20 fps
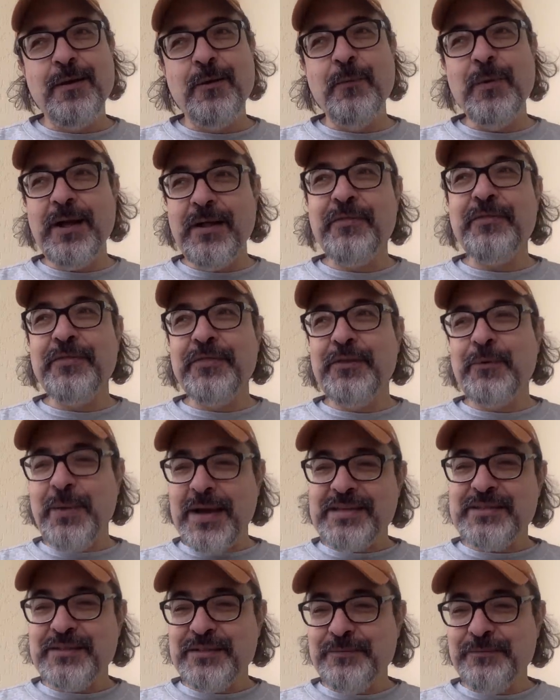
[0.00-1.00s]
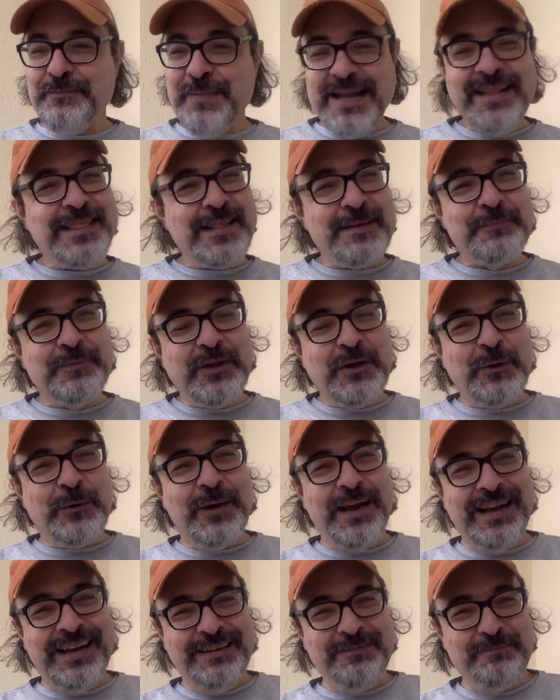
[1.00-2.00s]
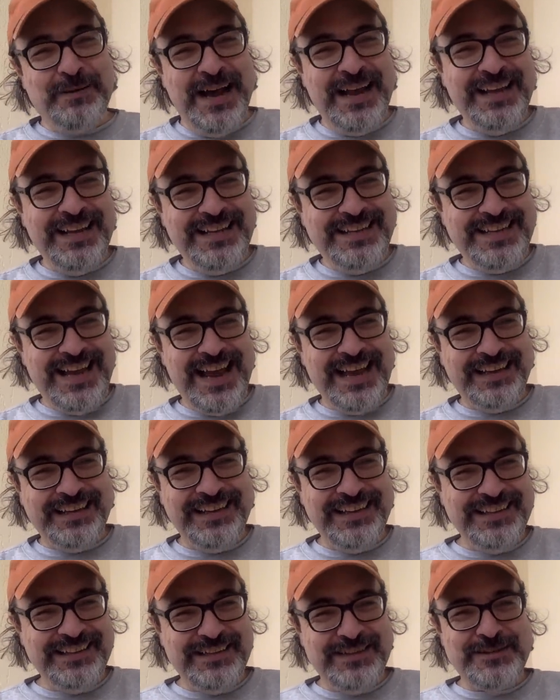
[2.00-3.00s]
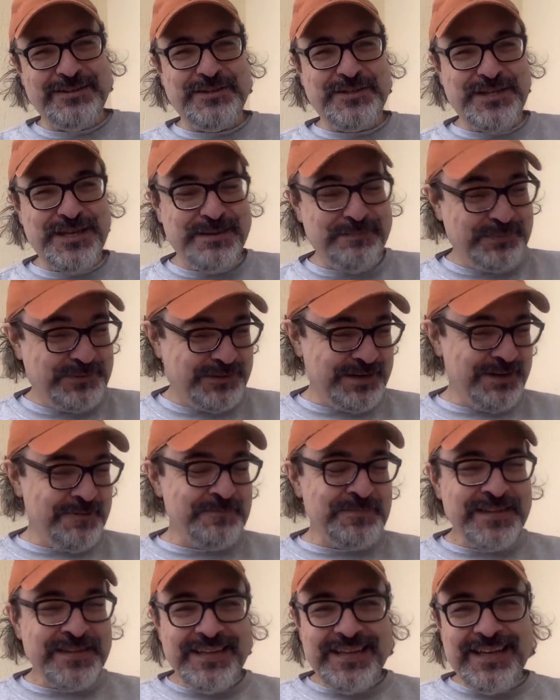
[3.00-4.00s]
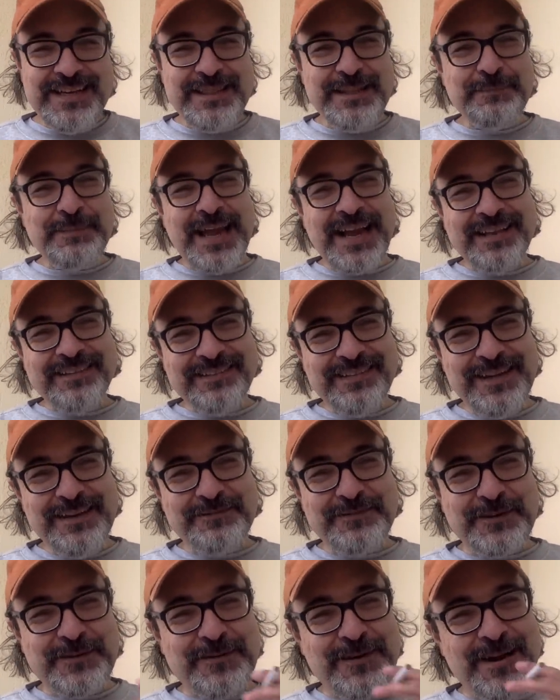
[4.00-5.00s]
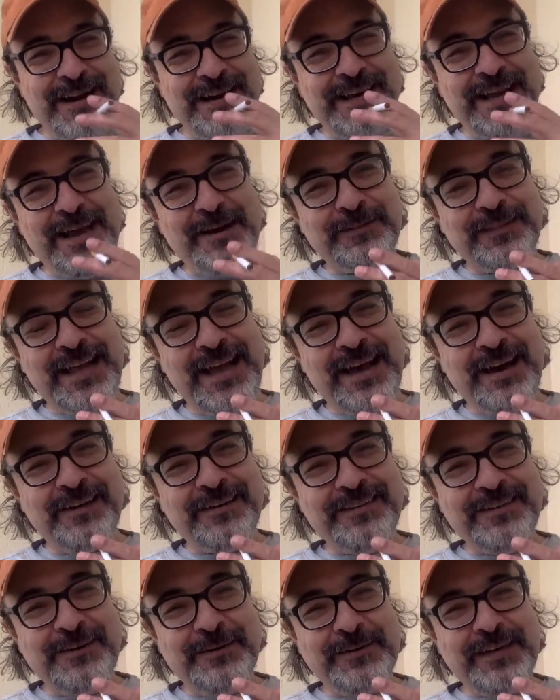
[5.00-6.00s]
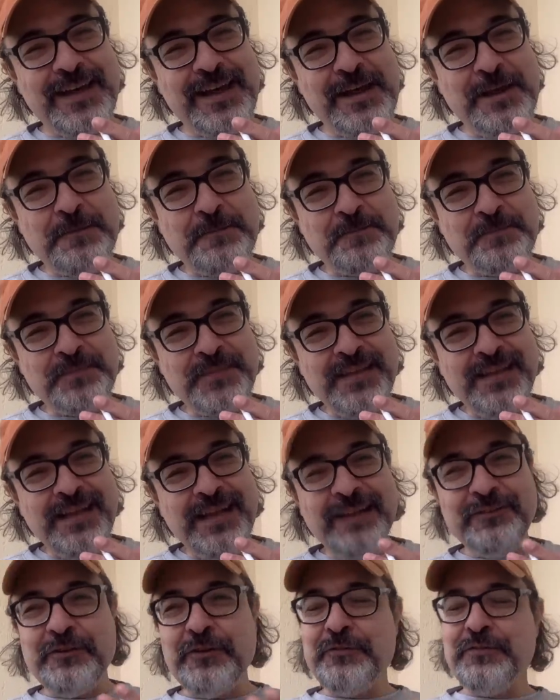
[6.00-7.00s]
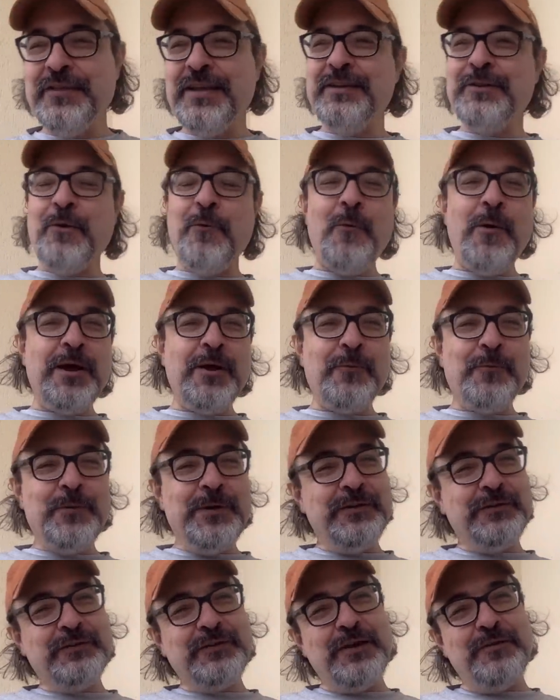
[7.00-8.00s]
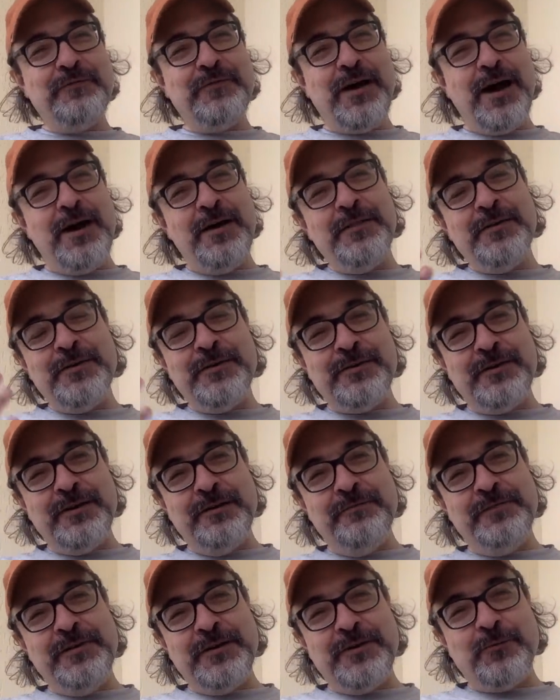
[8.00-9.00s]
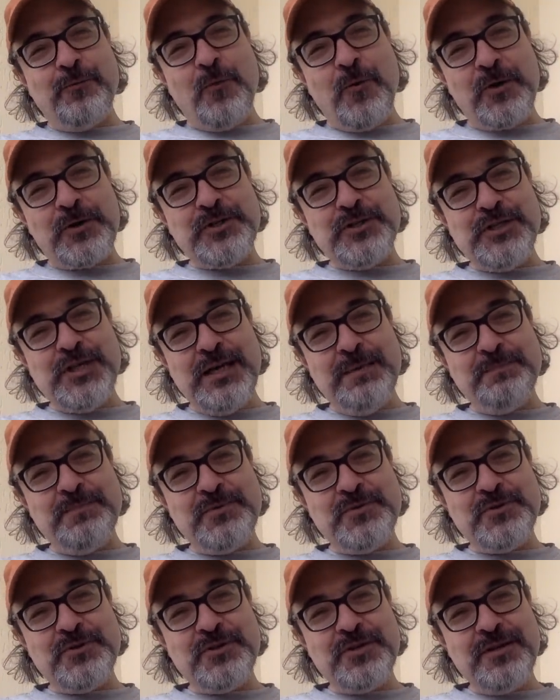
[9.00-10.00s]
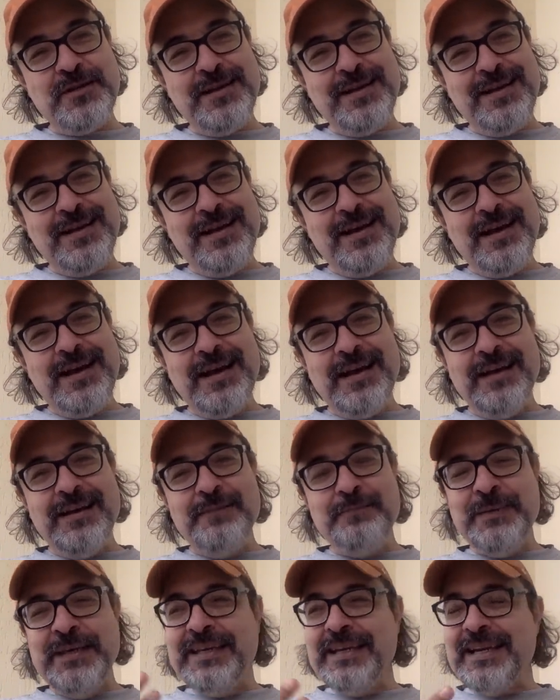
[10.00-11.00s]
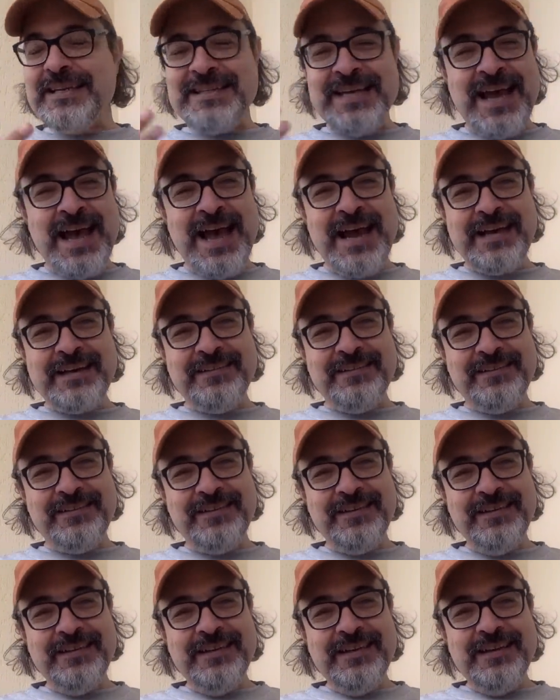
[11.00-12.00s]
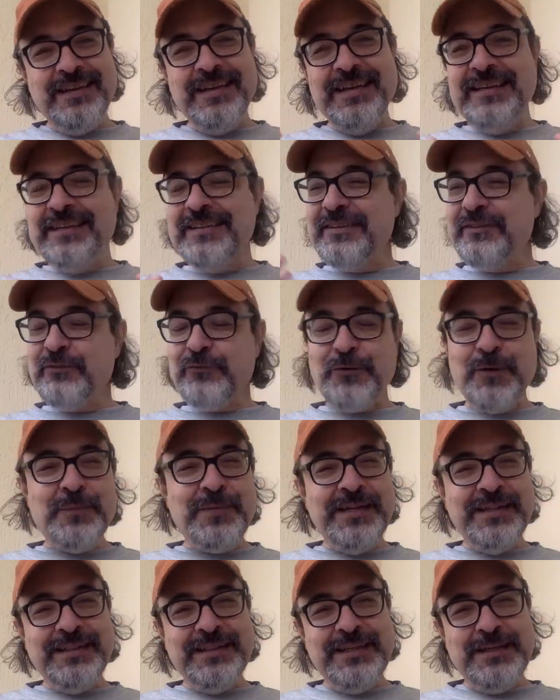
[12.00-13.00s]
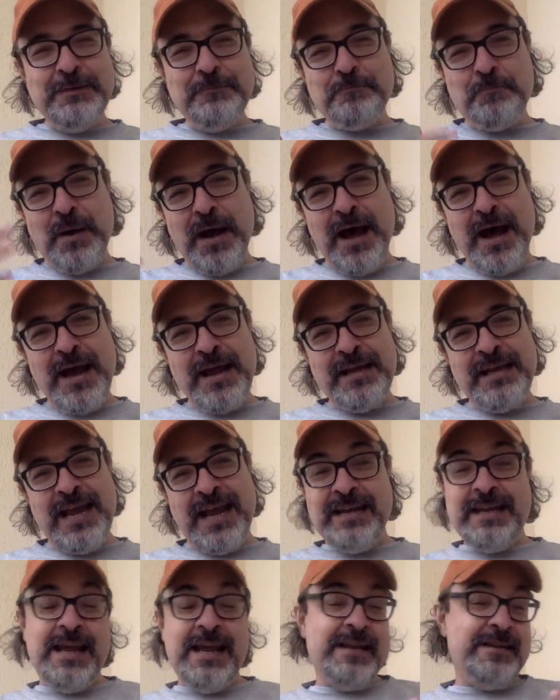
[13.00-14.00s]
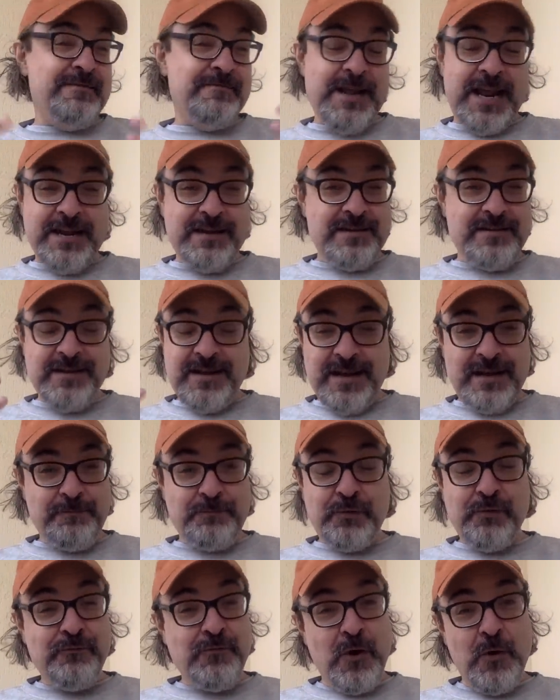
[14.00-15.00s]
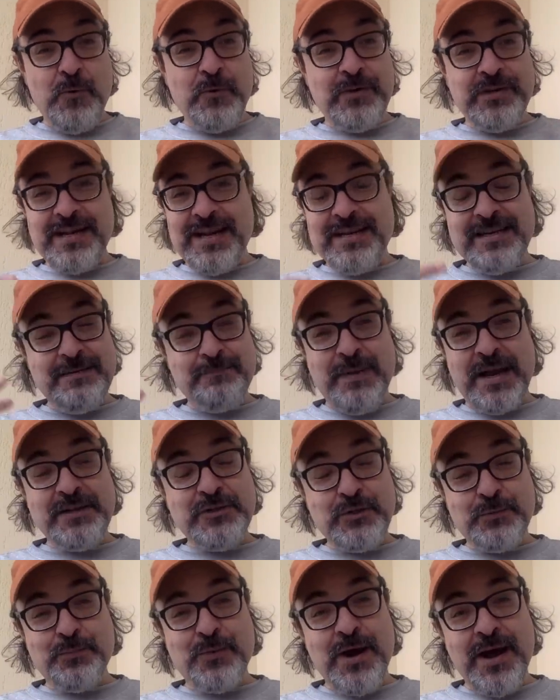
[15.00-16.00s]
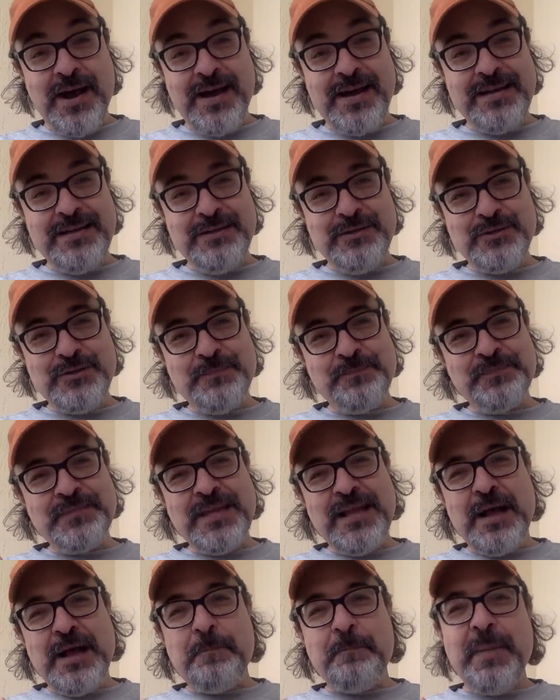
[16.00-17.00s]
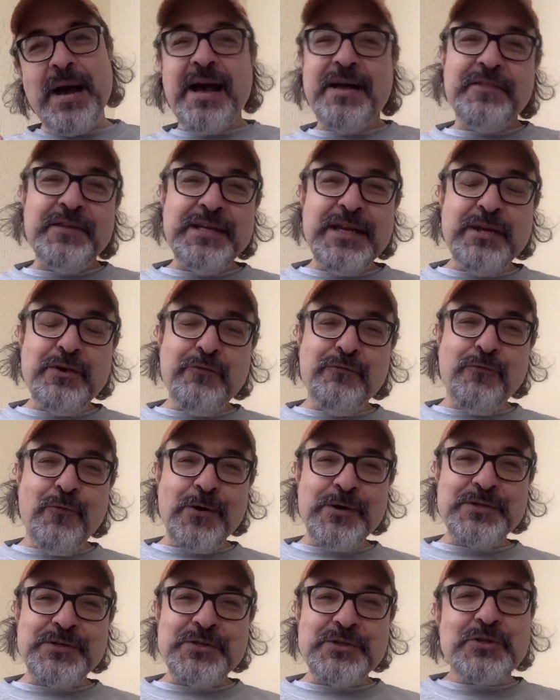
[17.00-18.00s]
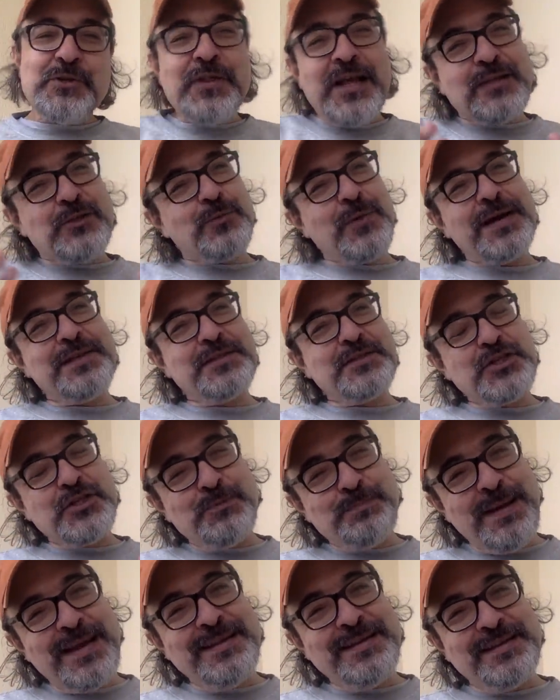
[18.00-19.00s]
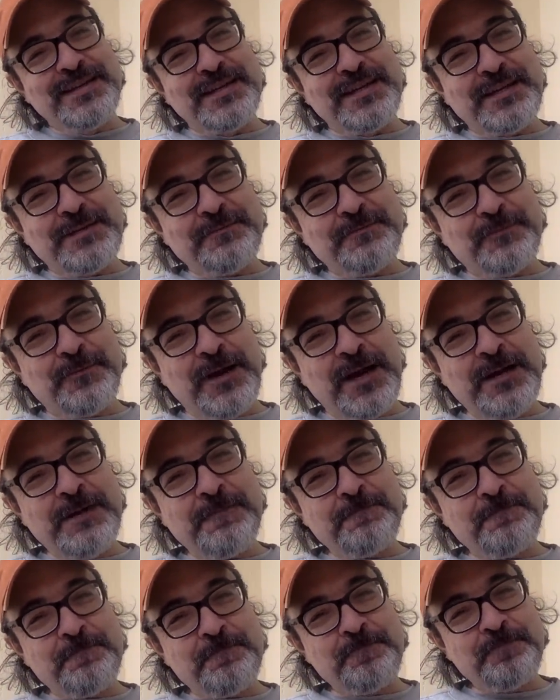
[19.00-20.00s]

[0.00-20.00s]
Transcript: Well, the West made them do it by attacking their ships in the Black Sea, for crying out loud, okay? And so they don't want to risk of other of their warships being attacked indiscriminately by and unprovoked and by surprise by the NATO forces. So that's why they suspended it, right?